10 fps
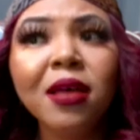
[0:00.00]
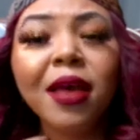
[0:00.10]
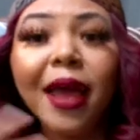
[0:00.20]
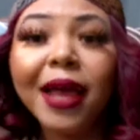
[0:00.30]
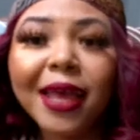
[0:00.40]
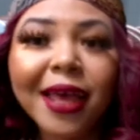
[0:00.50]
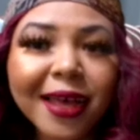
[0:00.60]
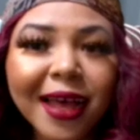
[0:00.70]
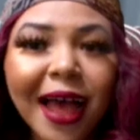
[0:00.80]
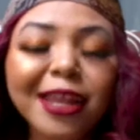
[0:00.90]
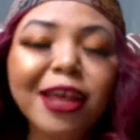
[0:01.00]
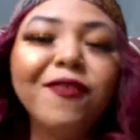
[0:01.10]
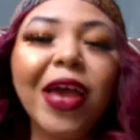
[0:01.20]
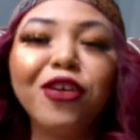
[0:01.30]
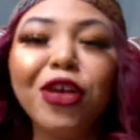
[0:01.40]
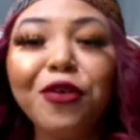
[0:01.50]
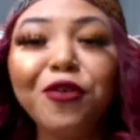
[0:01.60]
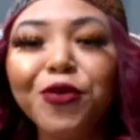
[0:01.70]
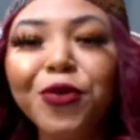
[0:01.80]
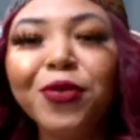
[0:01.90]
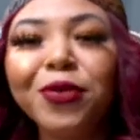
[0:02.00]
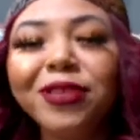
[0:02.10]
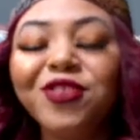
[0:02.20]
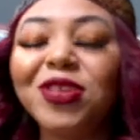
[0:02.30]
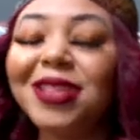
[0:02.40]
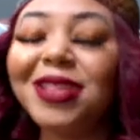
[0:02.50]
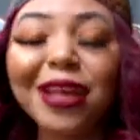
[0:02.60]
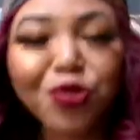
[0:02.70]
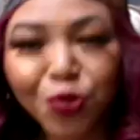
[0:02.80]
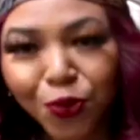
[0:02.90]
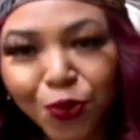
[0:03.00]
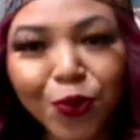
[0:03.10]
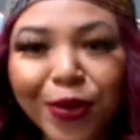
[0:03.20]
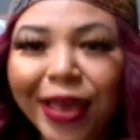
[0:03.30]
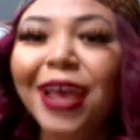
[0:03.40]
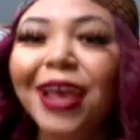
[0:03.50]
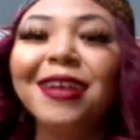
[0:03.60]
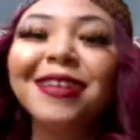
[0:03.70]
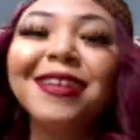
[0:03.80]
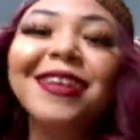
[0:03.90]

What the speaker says: And yeah, I love y'all, King Crew. Just stay tuned, and